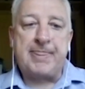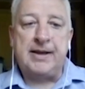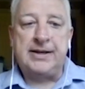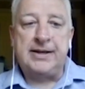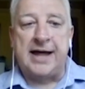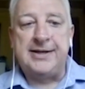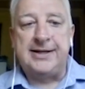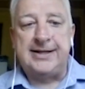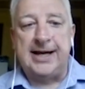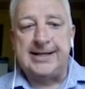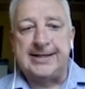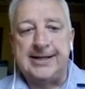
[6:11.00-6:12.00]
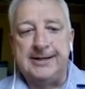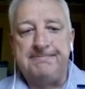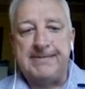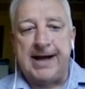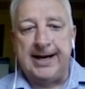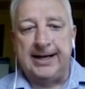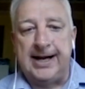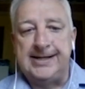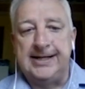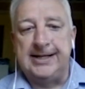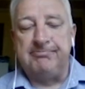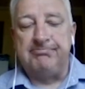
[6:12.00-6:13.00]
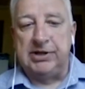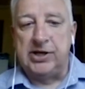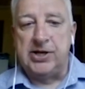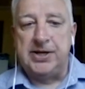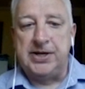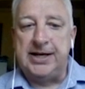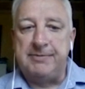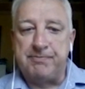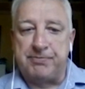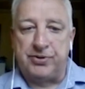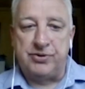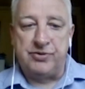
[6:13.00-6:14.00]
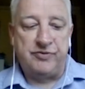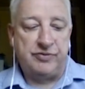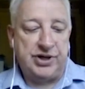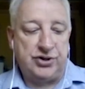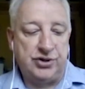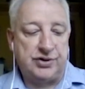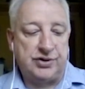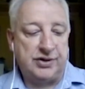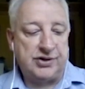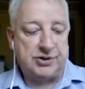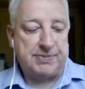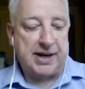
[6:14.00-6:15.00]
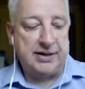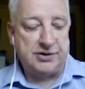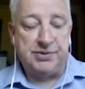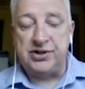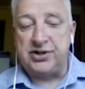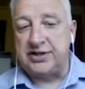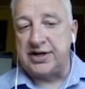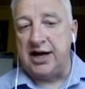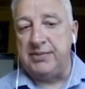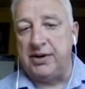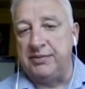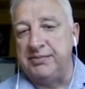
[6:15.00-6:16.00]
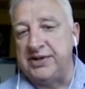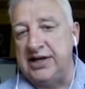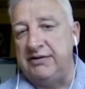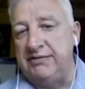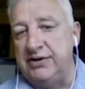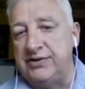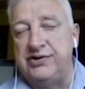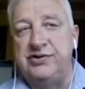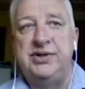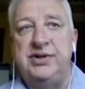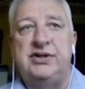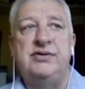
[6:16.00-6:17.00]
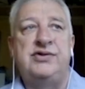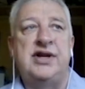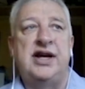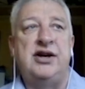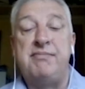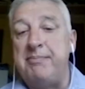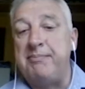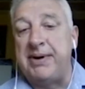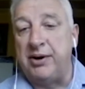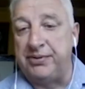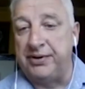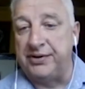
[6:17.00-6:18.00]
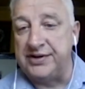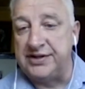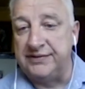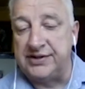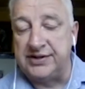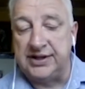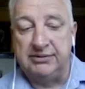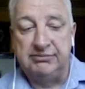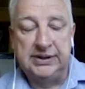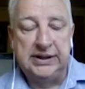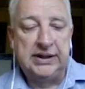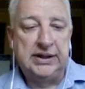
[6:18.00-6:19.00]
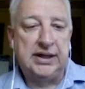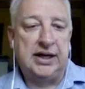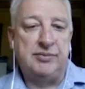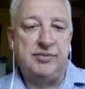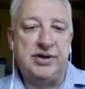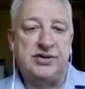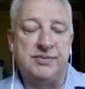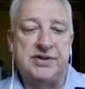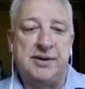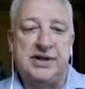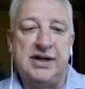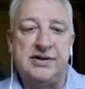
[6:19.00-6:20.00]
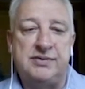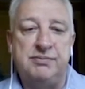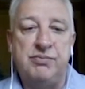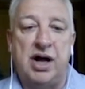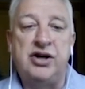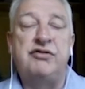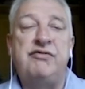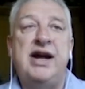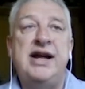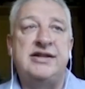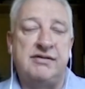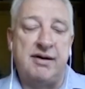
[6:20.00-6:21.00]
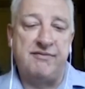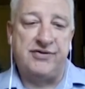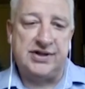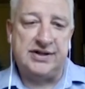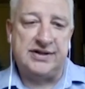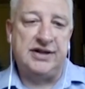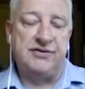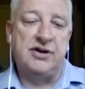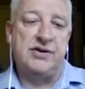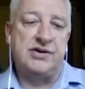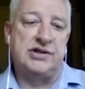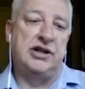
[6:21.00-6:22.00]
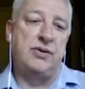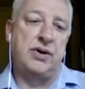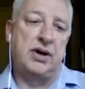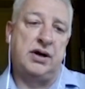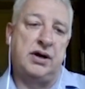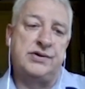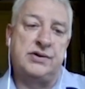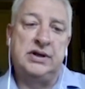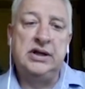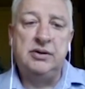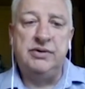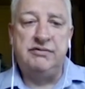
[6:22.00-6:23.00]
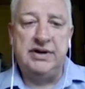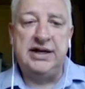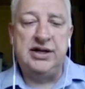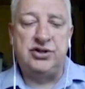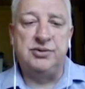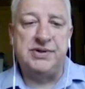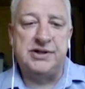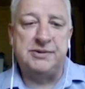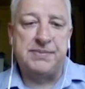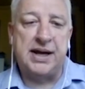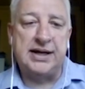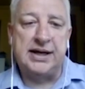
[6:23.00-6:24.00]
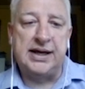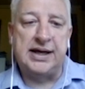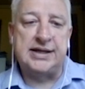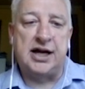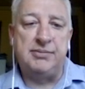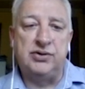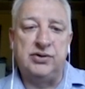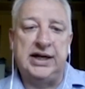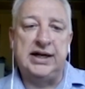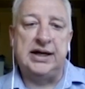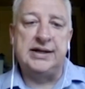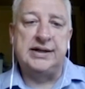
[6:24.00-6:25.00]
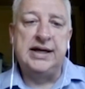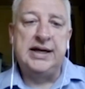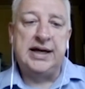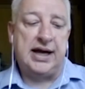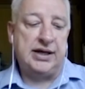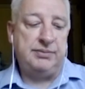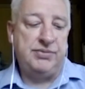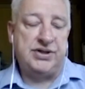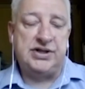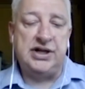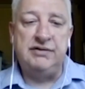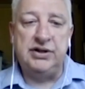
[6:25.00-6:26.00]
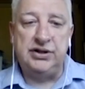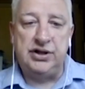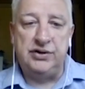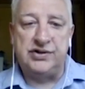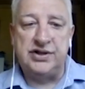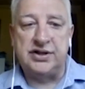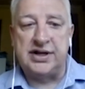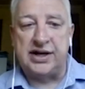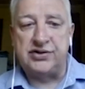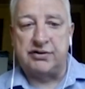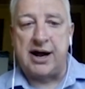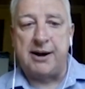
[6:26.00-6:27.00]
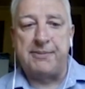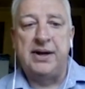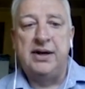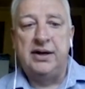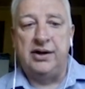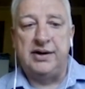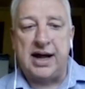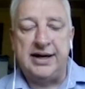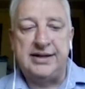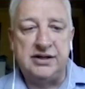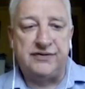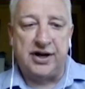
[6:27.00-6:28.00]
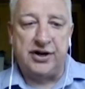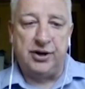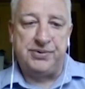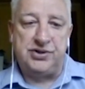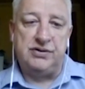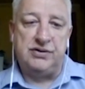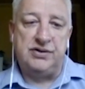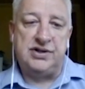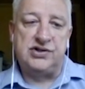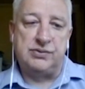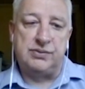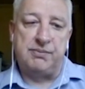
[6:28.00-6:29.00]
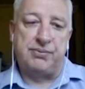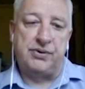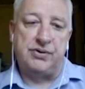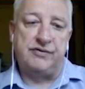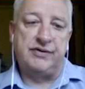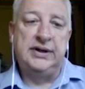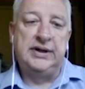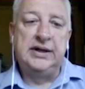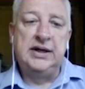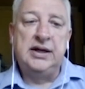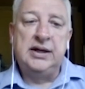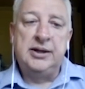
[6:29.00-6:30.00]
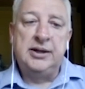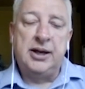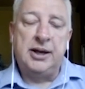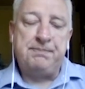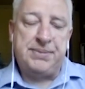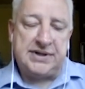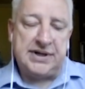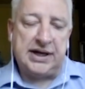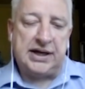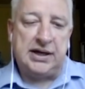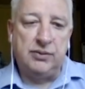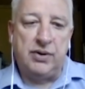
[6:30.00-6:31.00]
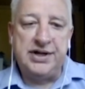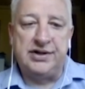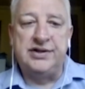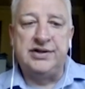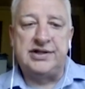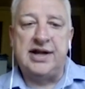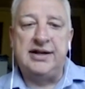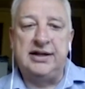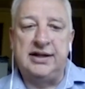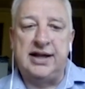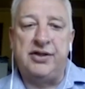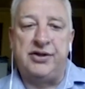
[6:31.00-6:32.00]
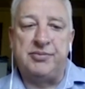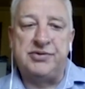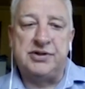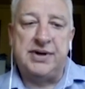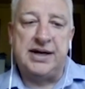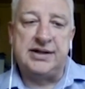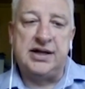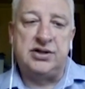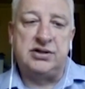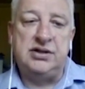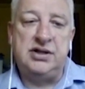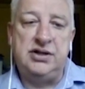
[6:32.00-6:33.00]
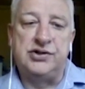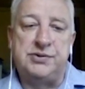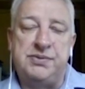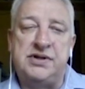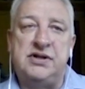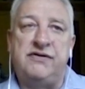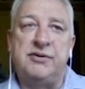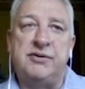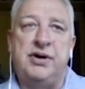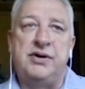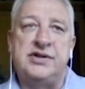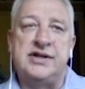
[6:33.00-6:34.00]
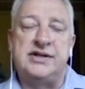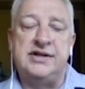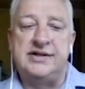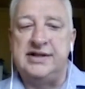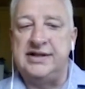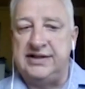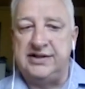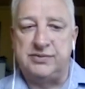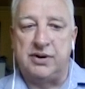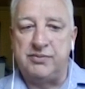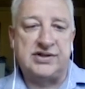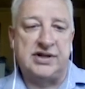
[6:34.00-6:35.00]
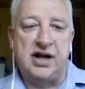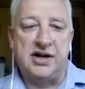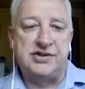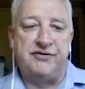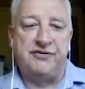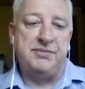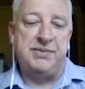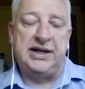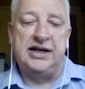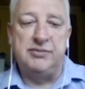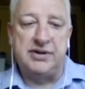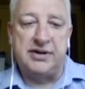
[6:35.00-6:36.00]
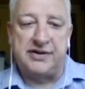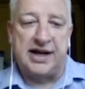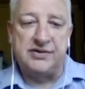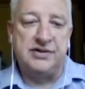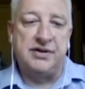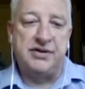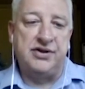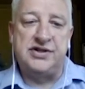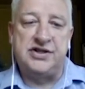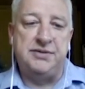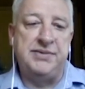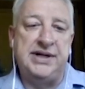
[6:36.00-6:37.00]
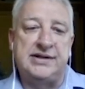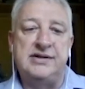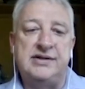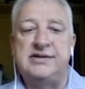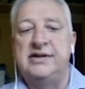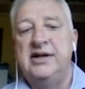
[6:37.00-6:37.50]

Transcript: Gather data, analyze it, learn and improve. We should spend as much time on materials as we do, say, on manpower productivity, which sometimes gets a greater emphasis, even though it's a lower cost. We really should be spending our time looking at our material usage and our scrap and identifying opportunities to improve. A particular one is understanding length optimization in your specific processes. This is when we start off at the beginning with 1,030 meters,